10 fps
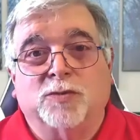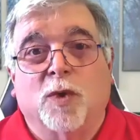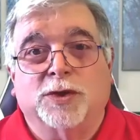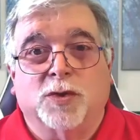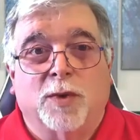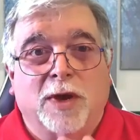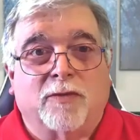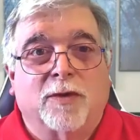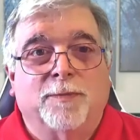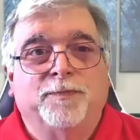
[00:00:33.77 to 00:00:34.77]

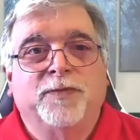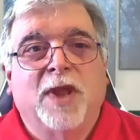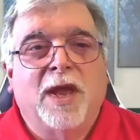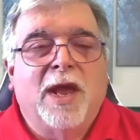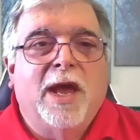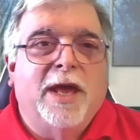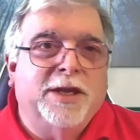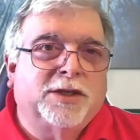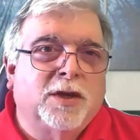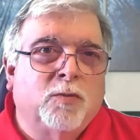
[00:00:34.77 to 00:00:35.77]
whatsoever. And
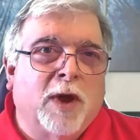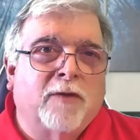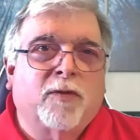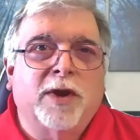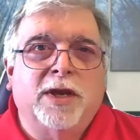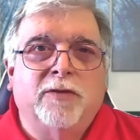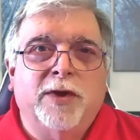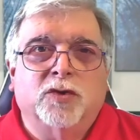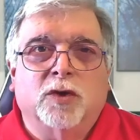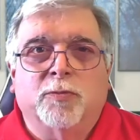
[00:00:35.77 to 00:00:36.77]
it's a good way for an
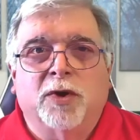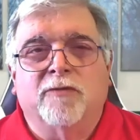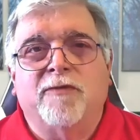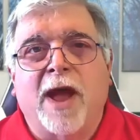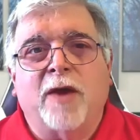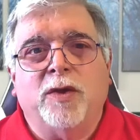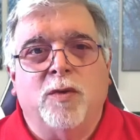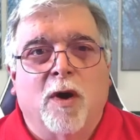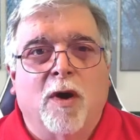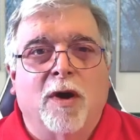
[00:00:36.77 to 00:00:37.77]
individual to put
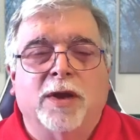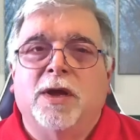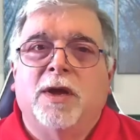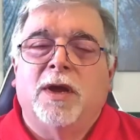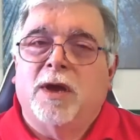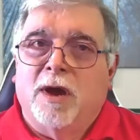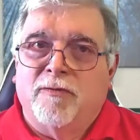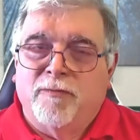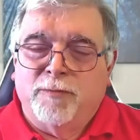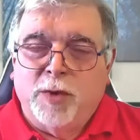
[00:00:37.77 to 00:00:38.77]
a
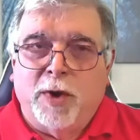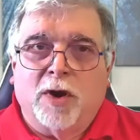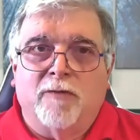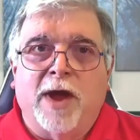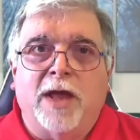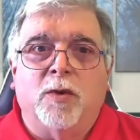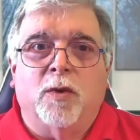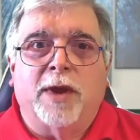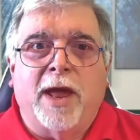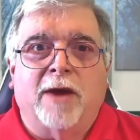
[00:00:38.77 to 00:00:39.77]
numerical value
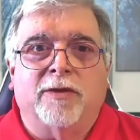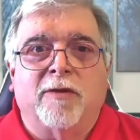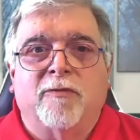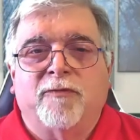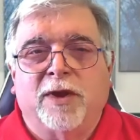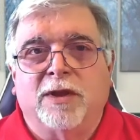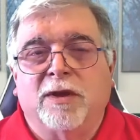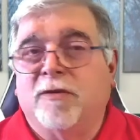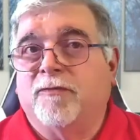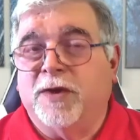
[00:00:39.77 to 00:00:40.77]
on how they're feeling
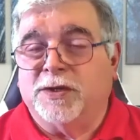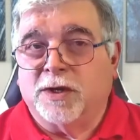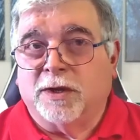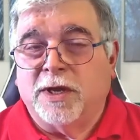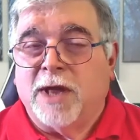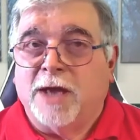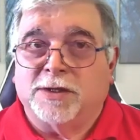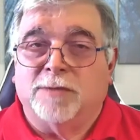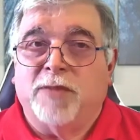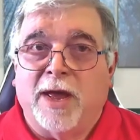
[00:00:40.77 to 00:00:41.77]
physically, as
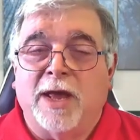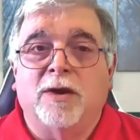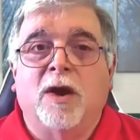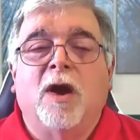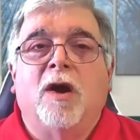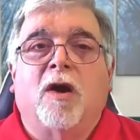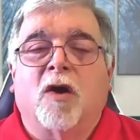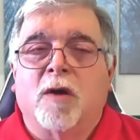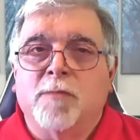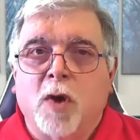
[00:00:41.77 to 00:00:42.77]
in pain,
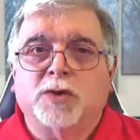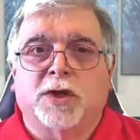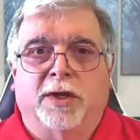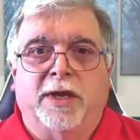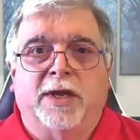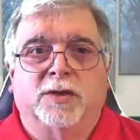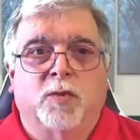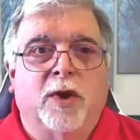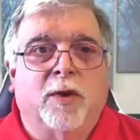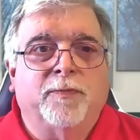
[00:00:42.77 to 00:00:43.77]
or emotionally as
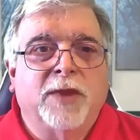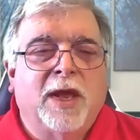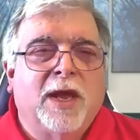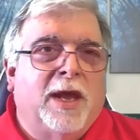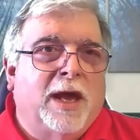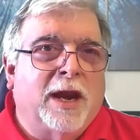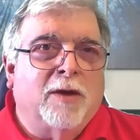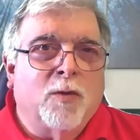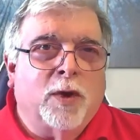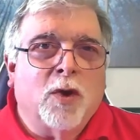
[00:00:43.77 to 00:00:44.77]
well. And I
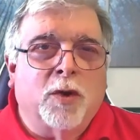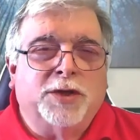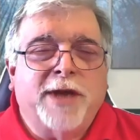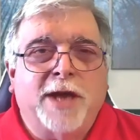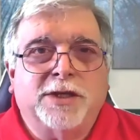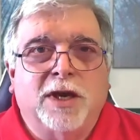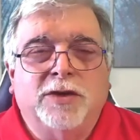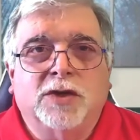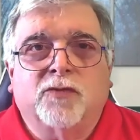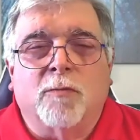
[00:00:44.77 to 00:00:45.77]
want to go on a tangent here
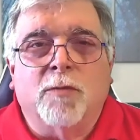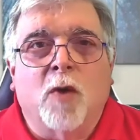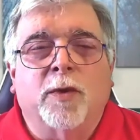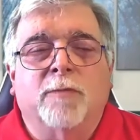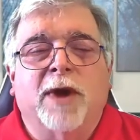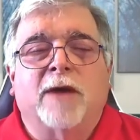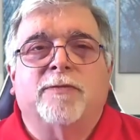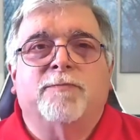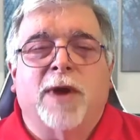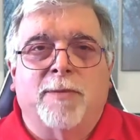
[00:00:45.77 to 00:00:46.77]
just for a moment
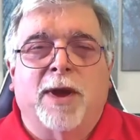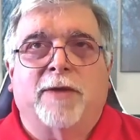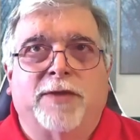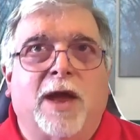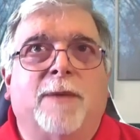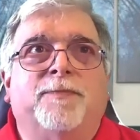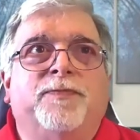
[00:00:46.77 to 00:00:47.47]
about that.